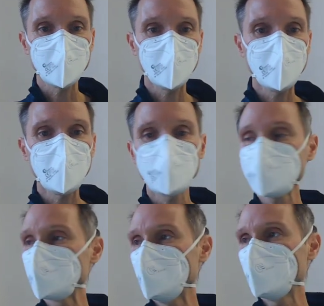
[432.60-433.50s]
And
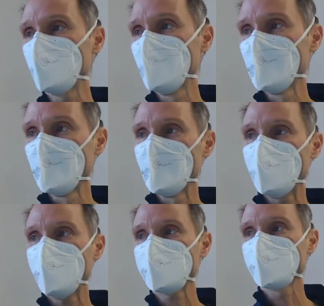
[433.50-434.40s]
this label
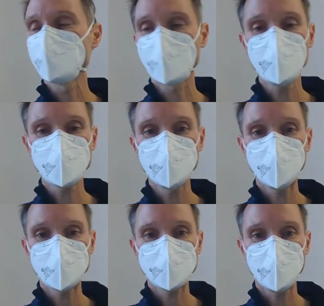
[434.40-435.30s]
has a description,
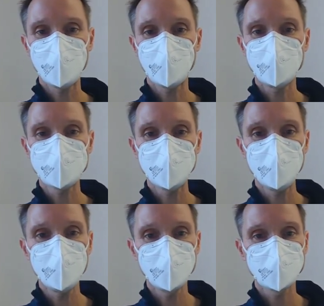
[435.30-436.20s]
let's say first
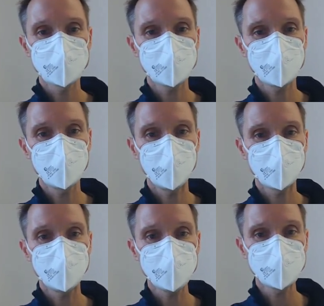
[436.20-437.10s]
name, something like
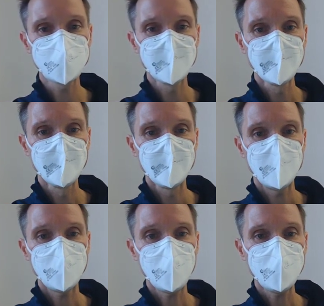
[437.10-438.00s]
this. And
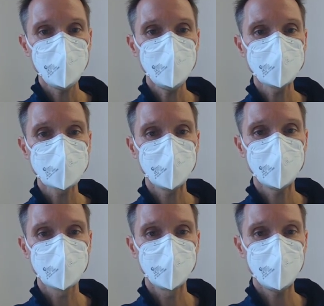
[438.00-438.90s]
then
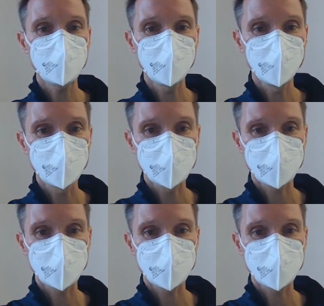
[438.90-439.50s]
inside the label,